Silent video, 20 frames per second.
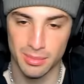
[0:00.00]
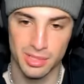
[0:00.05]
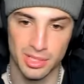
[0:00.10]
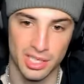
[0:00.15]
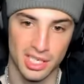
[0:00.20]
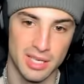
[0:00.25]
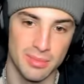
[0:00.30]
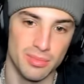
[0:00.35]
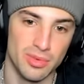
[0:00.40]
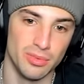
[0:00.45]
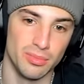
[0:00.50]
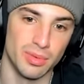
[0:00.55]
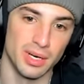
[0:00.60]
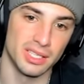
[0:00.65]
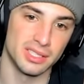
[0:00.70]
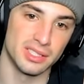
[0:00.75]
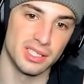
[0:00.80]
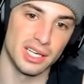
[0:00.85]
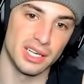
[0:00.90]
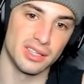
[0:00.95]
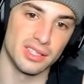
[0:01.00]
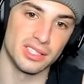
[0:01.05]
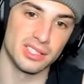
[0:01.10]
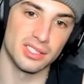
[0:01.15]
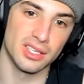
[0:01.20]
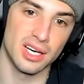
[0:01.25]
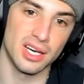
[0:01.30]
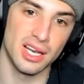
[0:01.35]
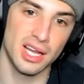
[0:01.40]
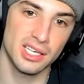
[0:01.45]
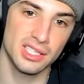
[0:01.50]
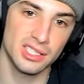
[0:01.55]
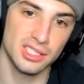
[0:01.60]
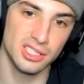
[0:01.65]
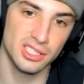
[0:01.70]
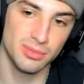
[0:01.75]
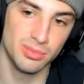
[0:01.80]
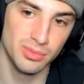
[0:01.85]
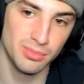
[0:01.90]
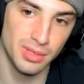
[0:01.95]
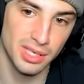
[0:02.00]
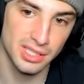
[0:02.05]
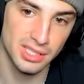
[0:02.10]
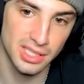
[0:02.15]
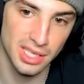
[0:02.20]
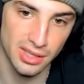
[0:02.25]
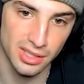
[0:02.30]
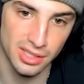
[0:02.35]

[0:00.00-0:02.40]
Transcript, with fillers: just gonna keep Moonblasting down this slot. Actually, let's Moonblast down